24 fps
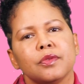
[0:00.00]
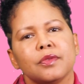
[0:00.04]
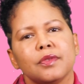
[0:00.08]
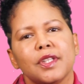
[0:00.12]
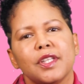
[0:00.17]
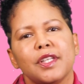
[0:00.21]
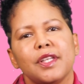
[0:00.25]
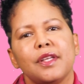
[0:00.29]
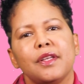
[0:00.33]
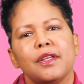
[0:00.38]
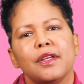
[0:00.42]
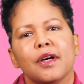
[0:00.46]

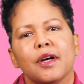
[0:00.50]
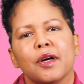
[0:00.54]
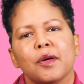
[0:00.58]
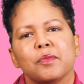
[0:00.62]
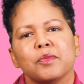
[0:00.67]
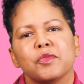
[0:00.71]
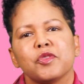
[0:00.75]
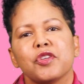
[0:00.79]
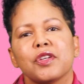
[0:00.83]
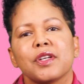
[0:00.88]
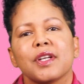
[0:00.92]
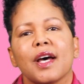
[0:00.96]
the
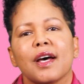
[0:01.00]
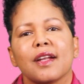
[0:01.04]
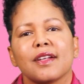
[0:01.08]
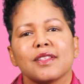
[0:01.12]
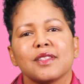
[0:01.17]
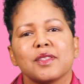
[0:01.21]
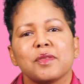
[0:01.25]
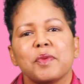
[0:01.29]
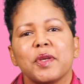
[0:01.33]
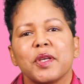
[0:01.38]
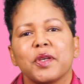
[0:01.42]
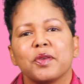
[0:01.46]
Trinidad
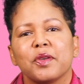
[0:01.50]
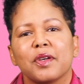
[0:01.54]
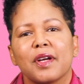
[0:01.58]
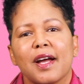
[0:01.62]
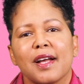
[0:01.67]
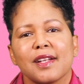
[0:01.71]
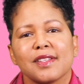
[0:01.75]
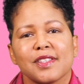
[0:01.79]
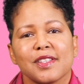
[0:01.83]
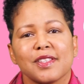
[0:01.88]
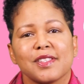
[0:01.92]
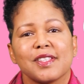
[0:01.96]
and Tobago
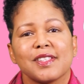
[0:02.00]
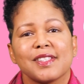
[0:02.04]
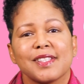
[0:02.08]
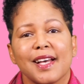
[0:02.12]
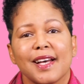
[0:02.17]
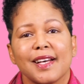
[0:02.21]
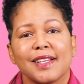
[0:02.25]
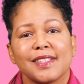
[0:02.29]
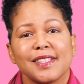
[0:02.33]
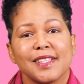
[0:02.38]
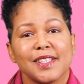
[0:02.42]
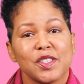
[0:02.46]
Cancer
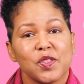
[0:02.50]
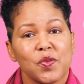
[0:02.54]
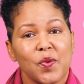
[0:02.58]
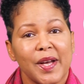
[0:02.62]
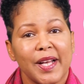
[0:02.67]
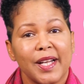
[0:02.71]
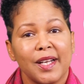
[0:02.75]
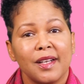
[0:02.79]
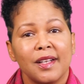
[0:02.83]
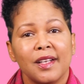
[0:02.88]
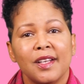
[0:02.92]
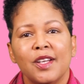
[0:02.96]
Society as
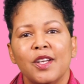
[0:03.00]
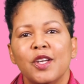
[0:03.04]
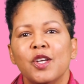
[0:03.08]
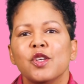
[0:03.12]
well.